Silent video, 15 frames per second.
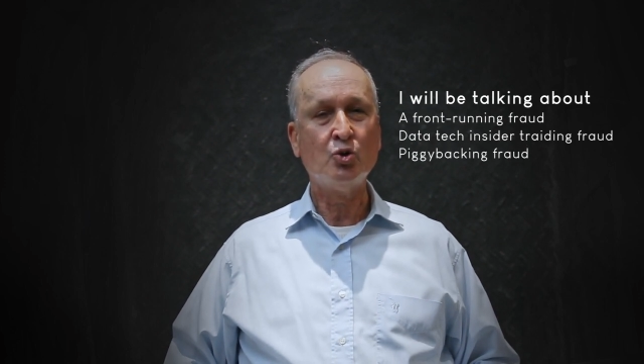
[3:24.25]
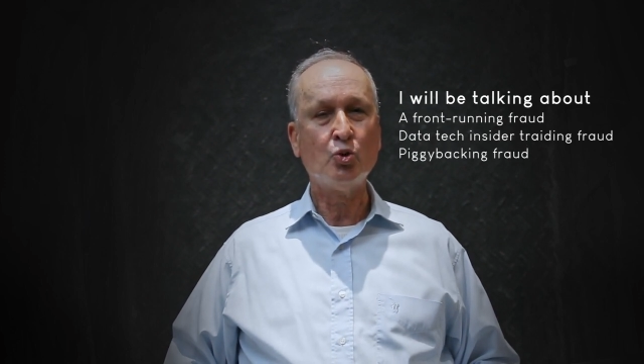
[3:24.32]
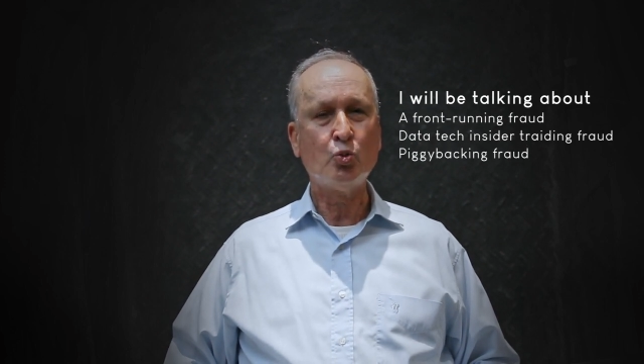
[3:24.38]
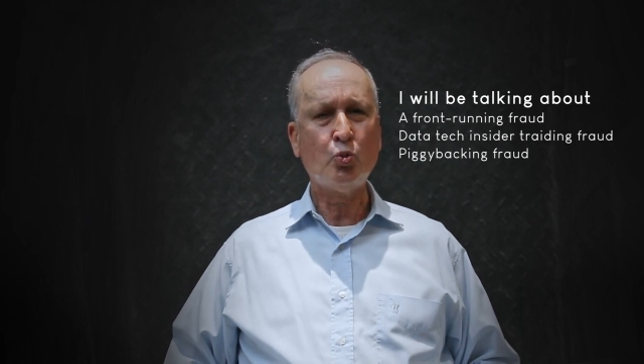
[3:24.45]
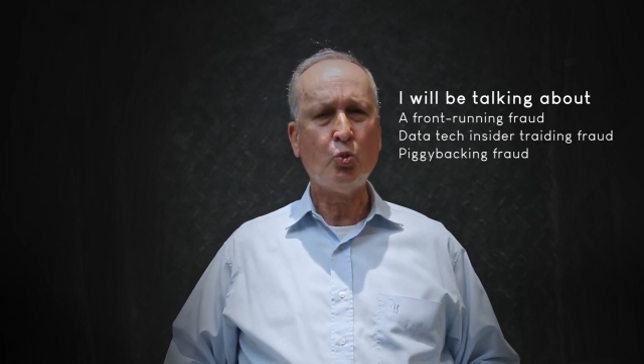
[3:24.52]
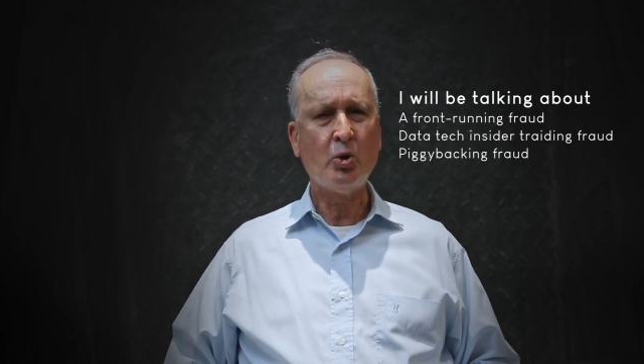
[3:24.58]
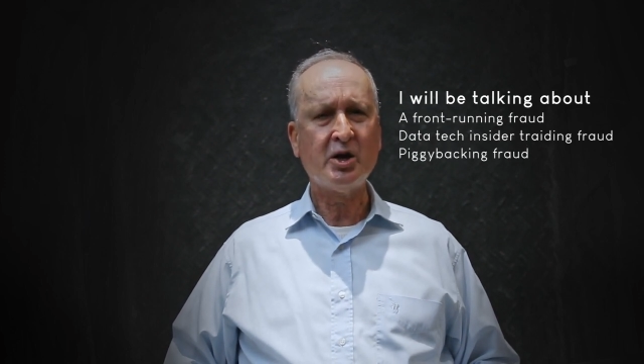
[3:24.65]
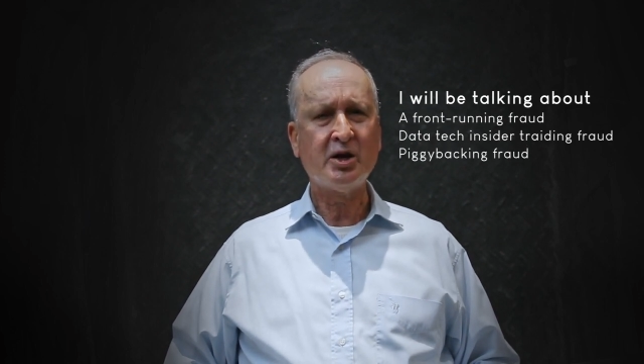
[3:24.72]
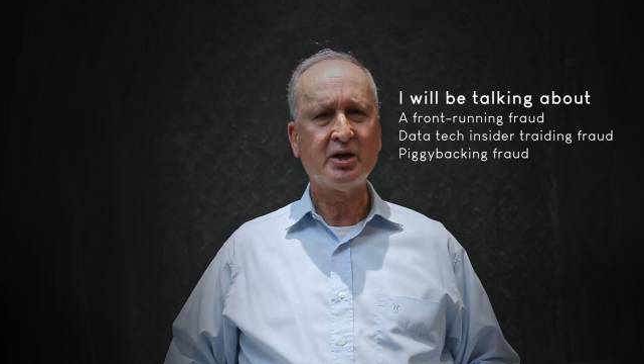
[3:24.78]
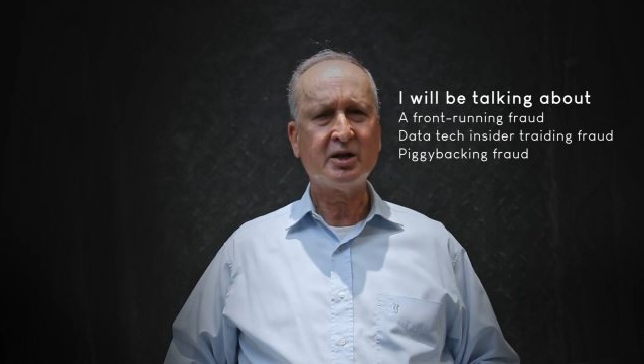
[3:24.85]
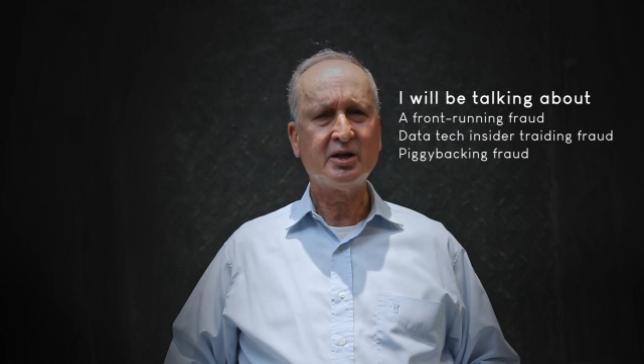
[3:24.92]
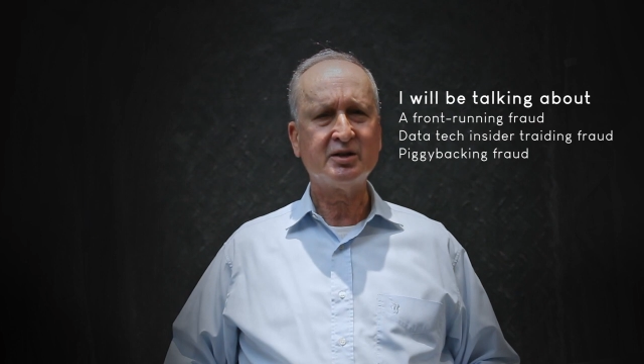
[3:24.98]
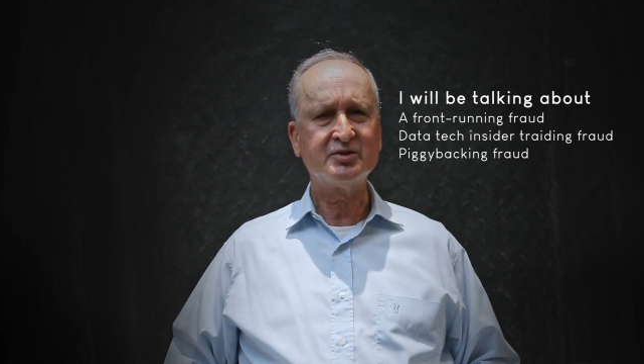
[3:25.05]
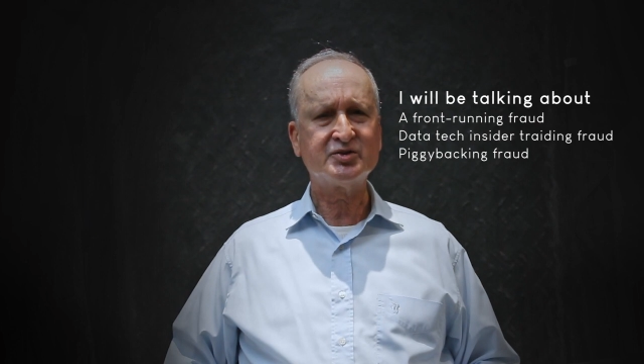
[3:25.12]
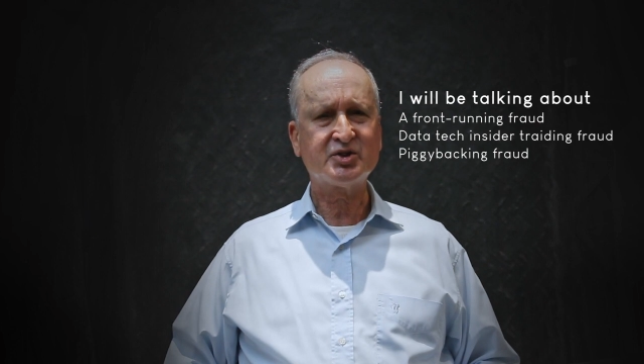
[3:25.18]

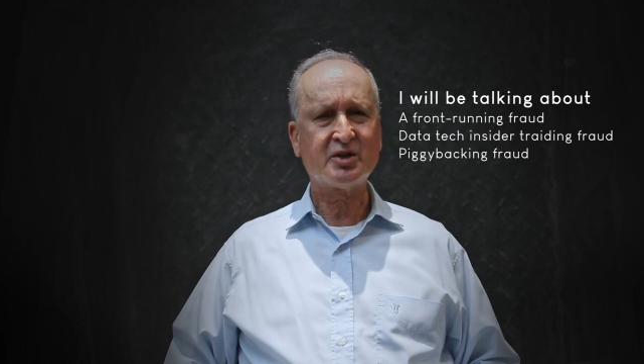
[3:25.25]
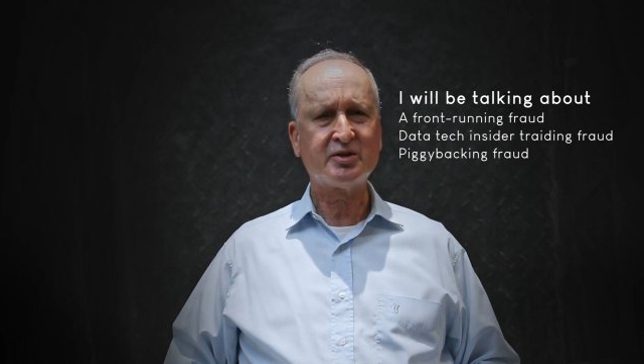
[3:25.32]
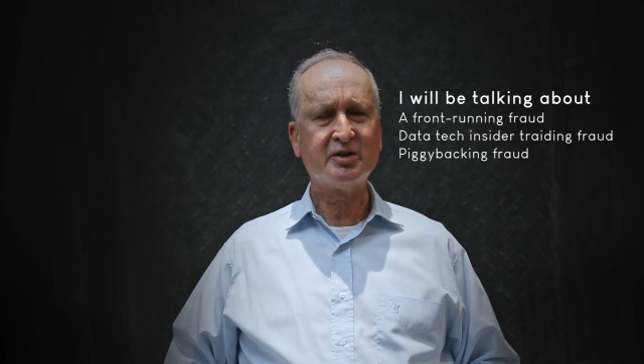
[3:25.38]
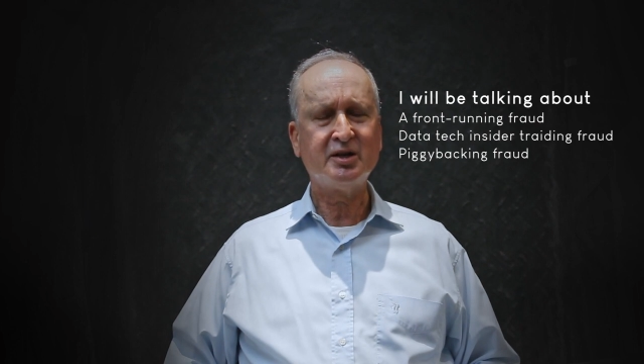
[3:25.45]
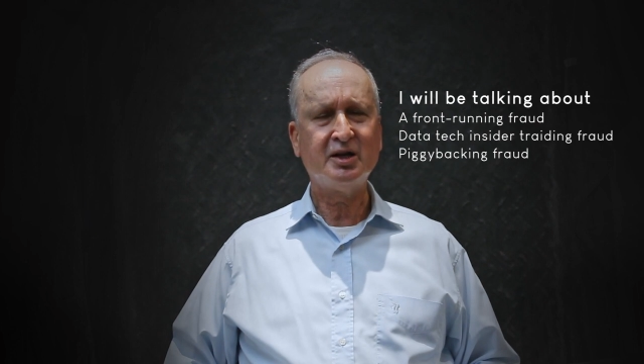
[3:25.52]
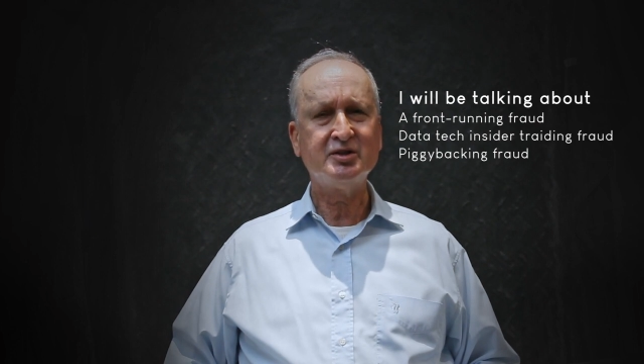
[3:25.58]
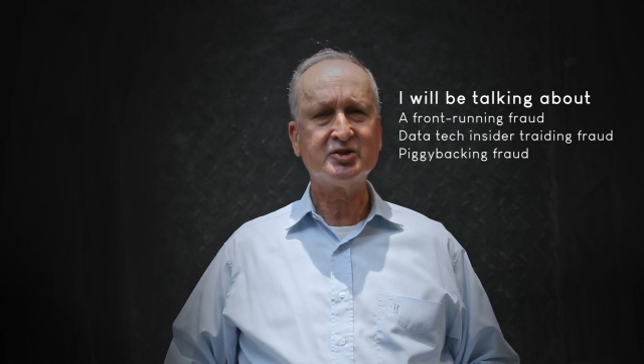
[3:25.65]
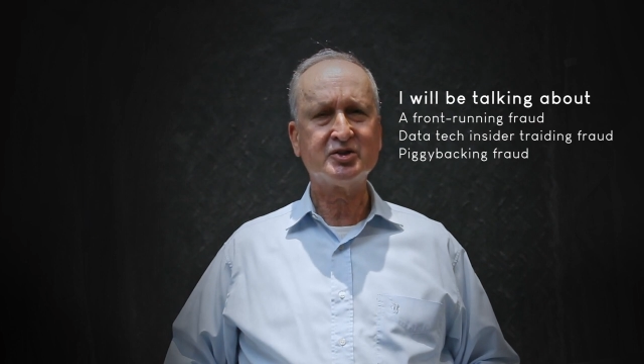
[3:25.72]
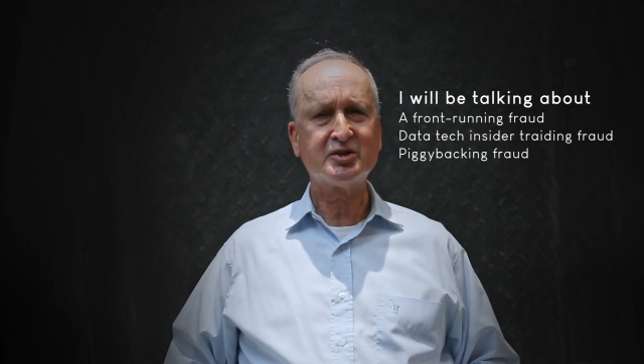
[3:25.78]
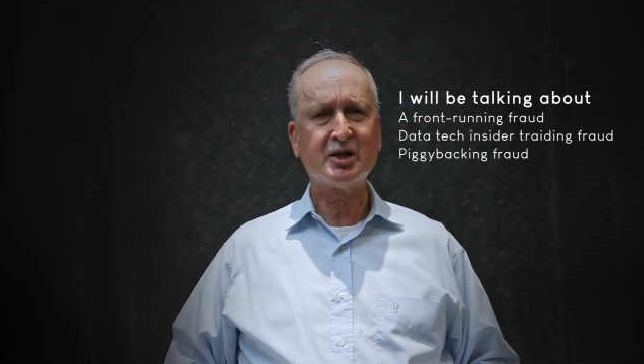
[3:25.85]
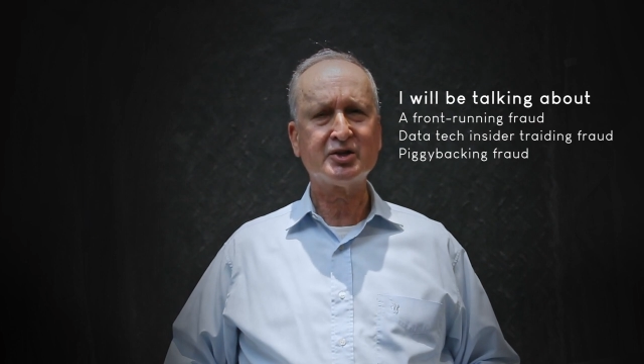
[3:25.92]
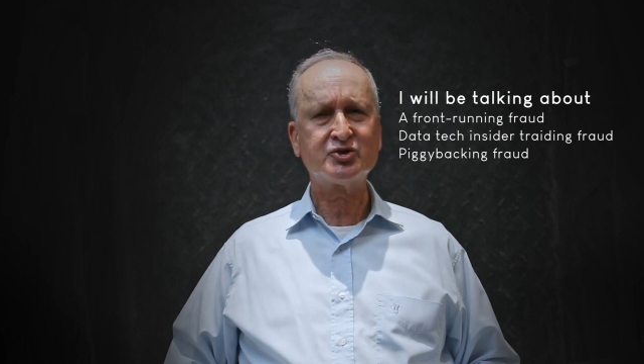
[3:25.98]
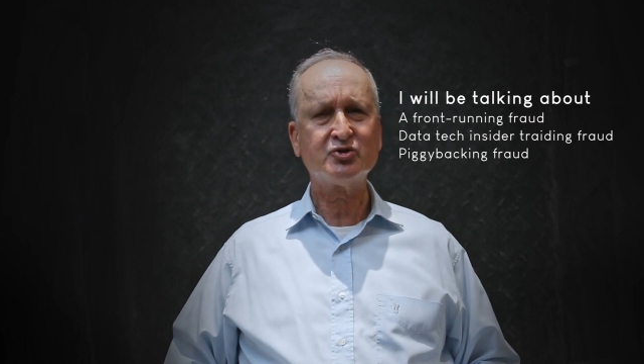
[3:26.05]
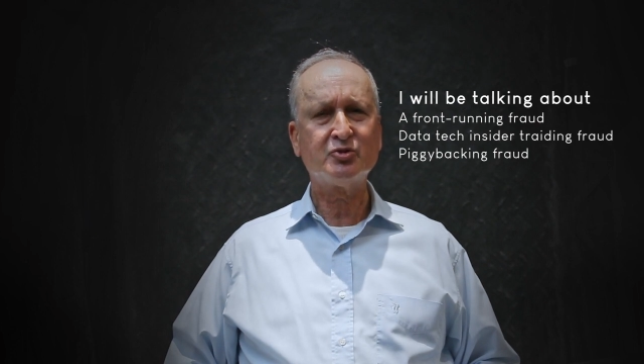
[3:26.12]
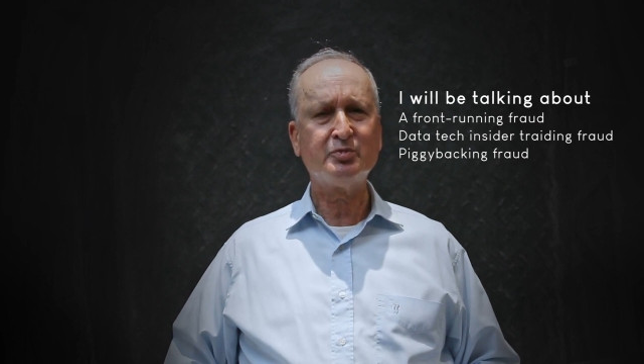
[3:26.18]
where Southern International